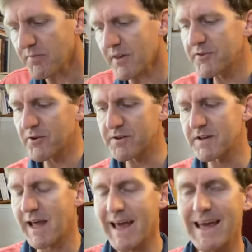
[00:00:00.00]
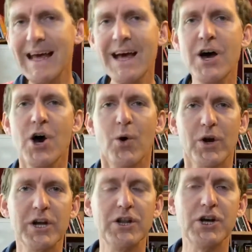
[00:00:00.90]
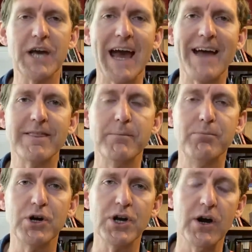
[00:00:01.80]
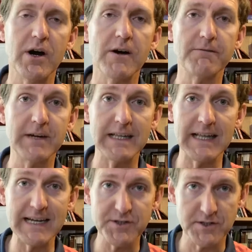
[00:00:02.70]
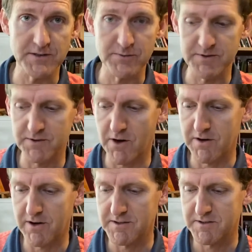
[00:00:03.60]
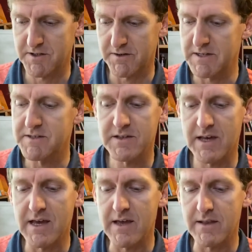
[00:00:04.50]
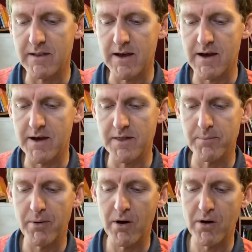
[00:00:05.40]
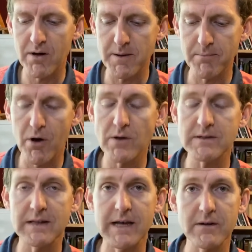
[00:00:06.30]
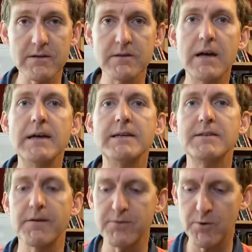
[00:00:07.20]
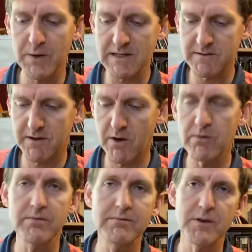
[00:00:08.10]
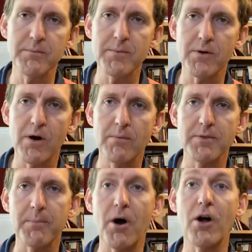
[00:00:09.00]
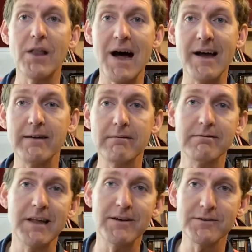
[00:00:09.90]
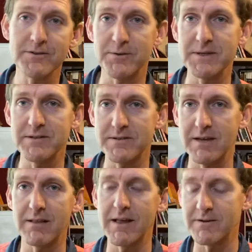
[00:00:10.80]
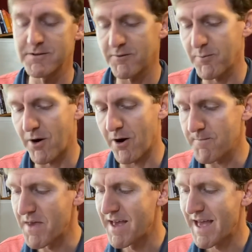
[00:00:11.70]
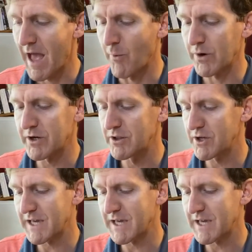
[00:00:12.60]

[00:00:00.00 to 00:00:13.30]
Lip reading: So today, we're going to look at the book of Galatians. We started our series in Paul's letters several weeks ago. Some people call them the Pauline letters, or we just say the letters of Paul. And we're going to look